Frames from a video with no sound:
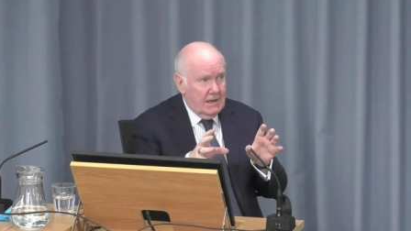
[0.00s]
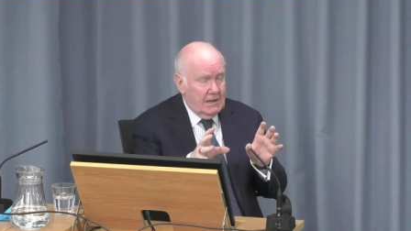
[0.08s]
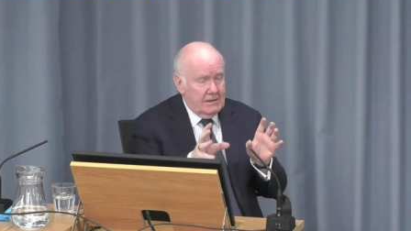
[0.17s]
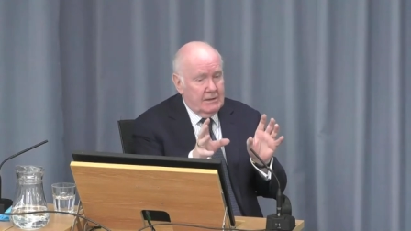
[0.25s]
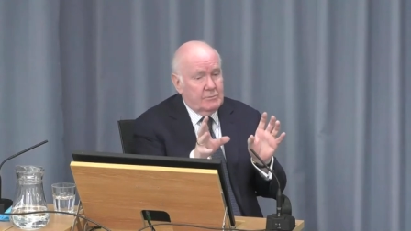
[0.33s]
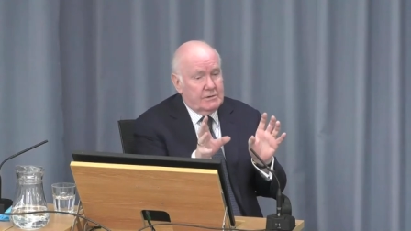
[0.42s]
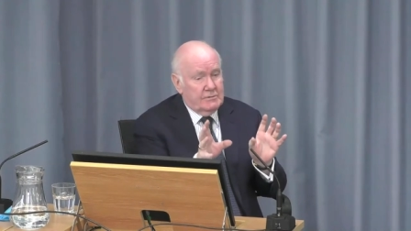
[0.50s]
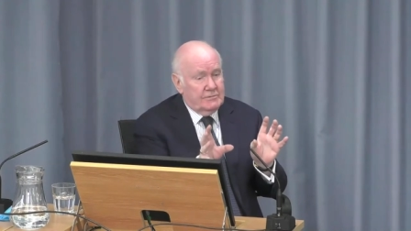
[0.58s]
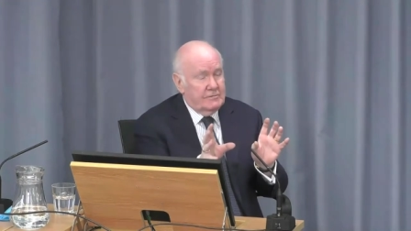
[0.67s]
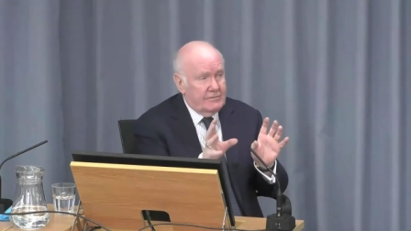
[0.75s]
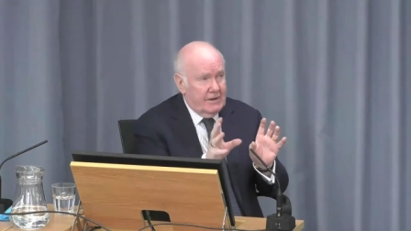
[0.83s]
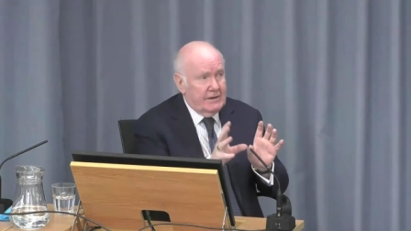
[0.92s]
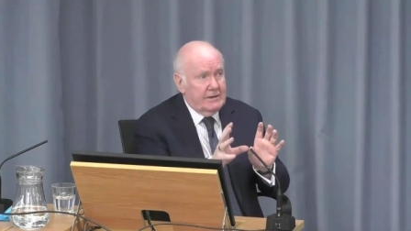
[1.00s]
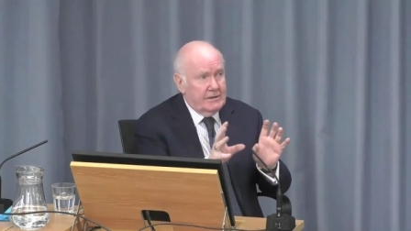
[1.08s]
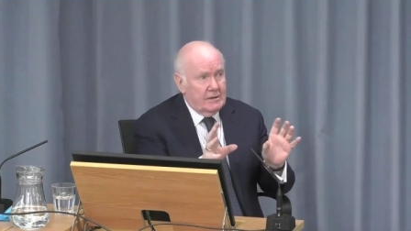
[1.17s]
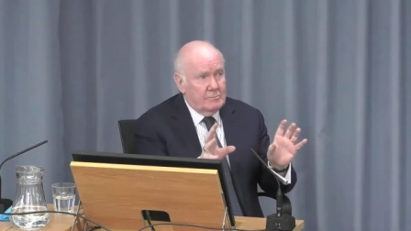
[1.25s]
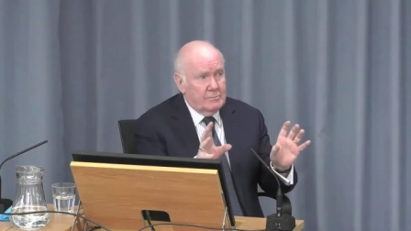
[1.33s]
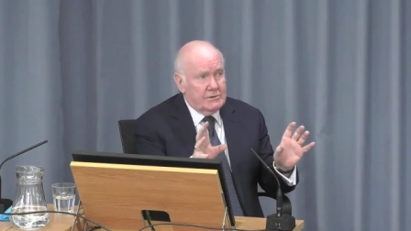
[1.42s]
and they would have
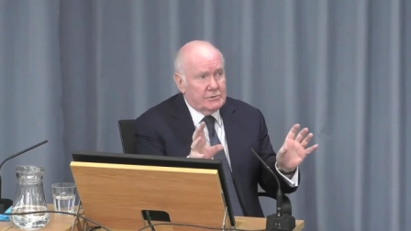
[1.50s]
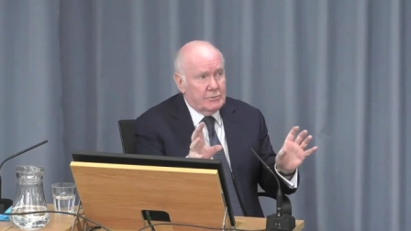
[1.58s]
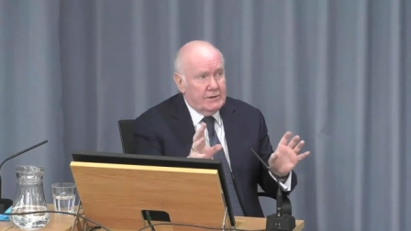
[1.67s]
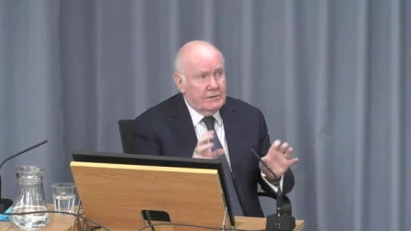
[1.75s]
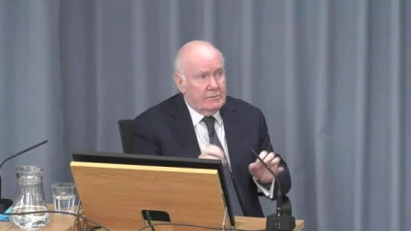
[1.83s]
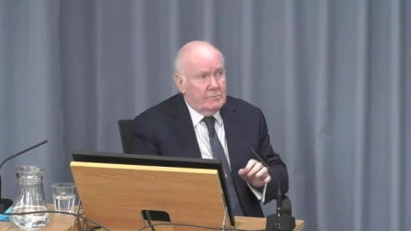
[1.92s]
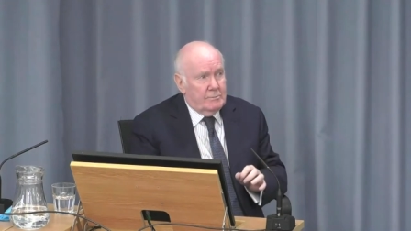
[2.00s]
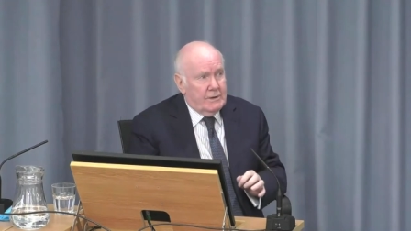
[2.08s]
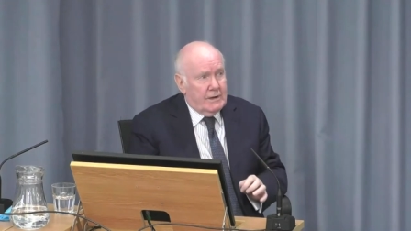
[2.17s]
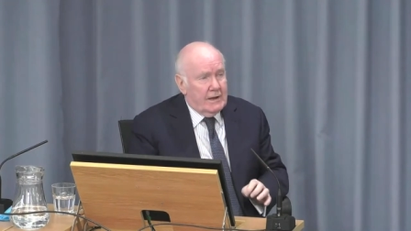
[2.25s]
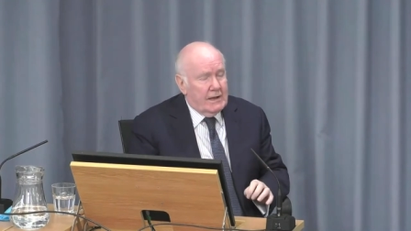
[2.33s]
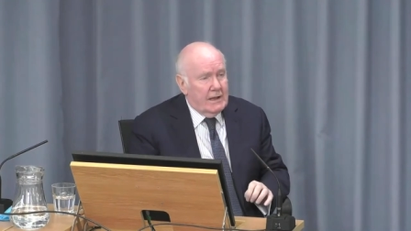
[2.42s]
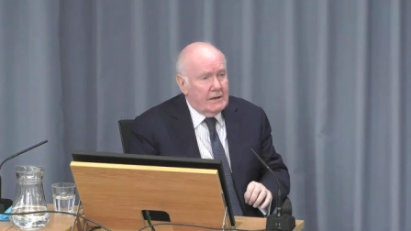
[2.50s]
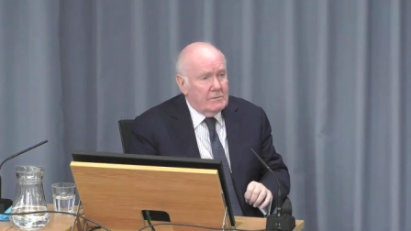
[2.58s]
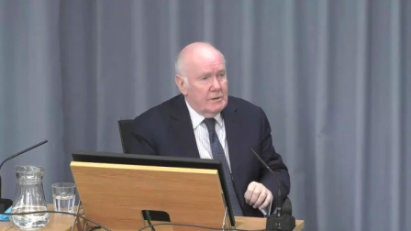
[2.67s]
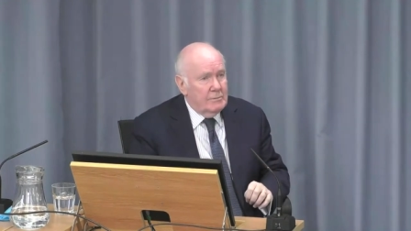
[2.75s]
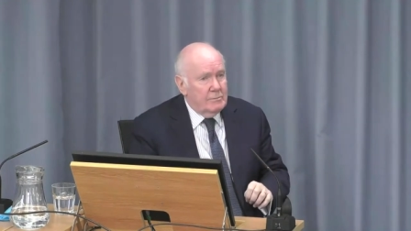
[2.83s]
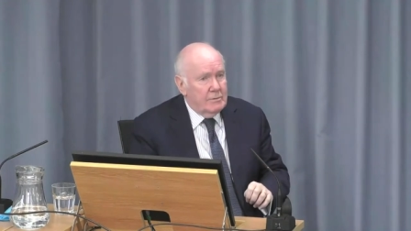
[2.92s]
divided up between them. But I can't
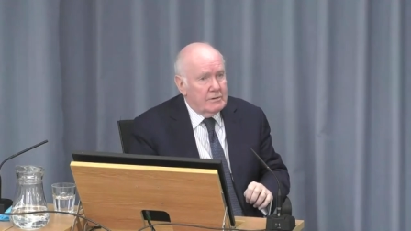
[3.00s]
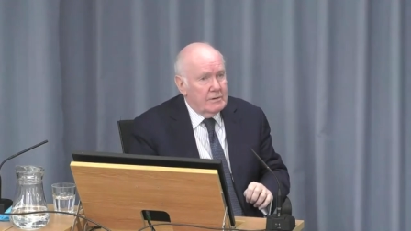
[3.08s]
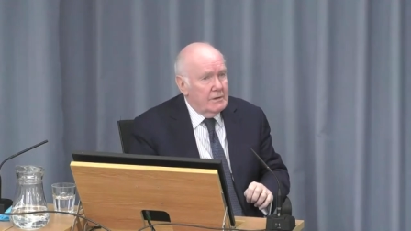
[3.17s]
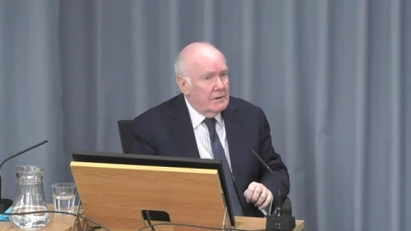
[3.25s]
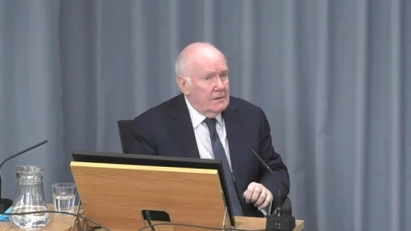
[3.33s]
remember